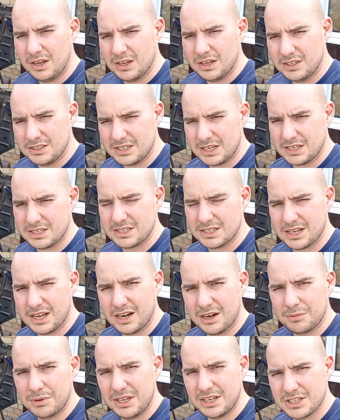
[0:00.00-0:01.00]
and tested it,
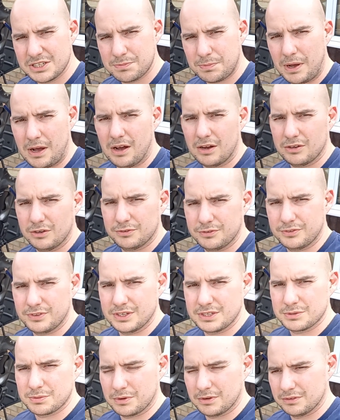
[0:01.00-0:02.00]
and I'm getting a spark off of
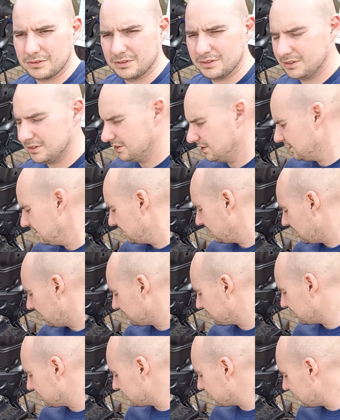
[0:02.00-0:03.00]
this one.
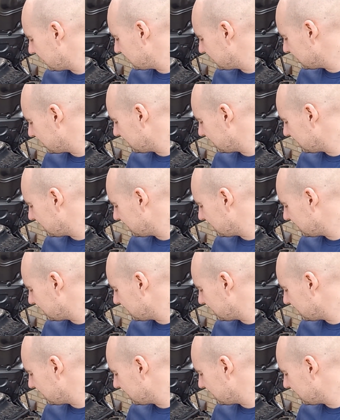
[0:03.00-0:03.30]
I've just tested